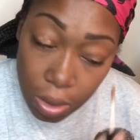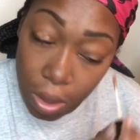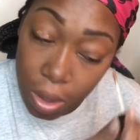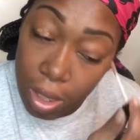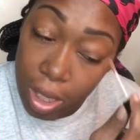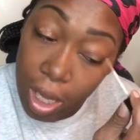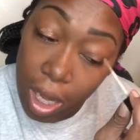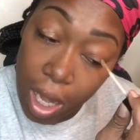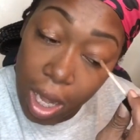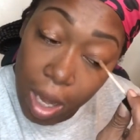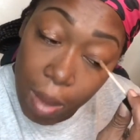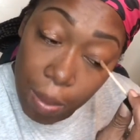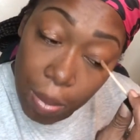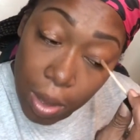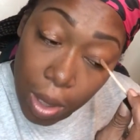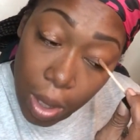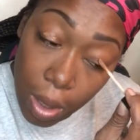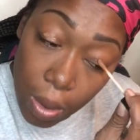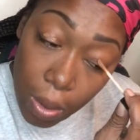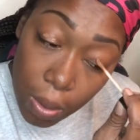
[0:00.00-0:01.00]
know, they'll
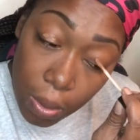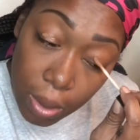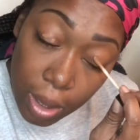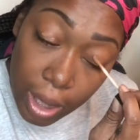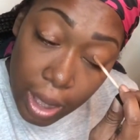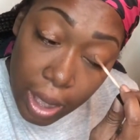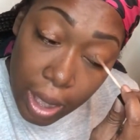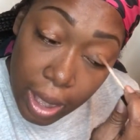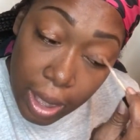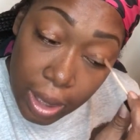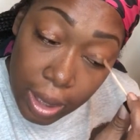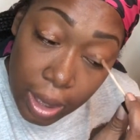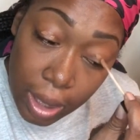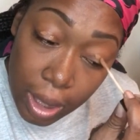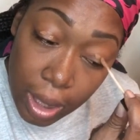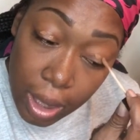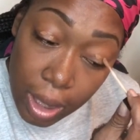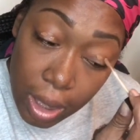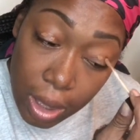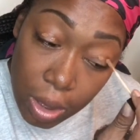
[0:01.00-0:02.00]
upload and
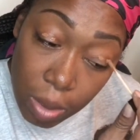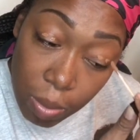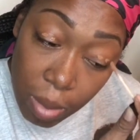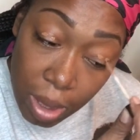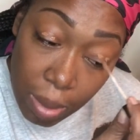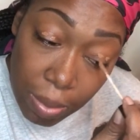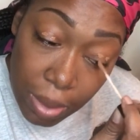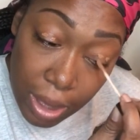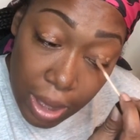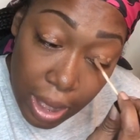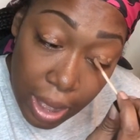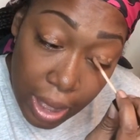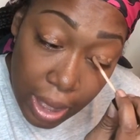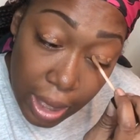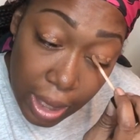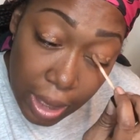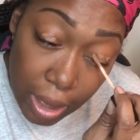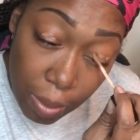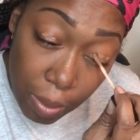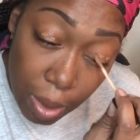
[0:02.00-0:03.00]
maybe get
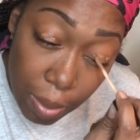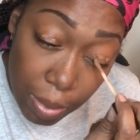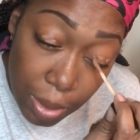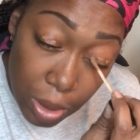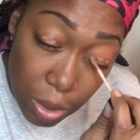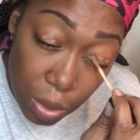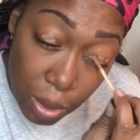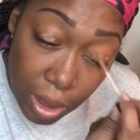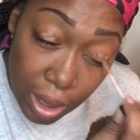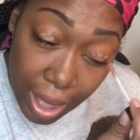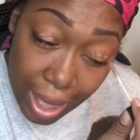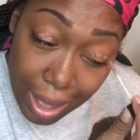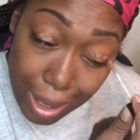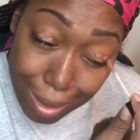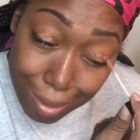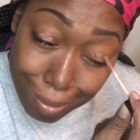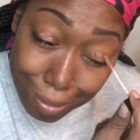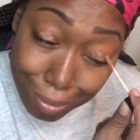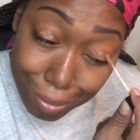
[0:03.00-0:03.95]
anywhere between like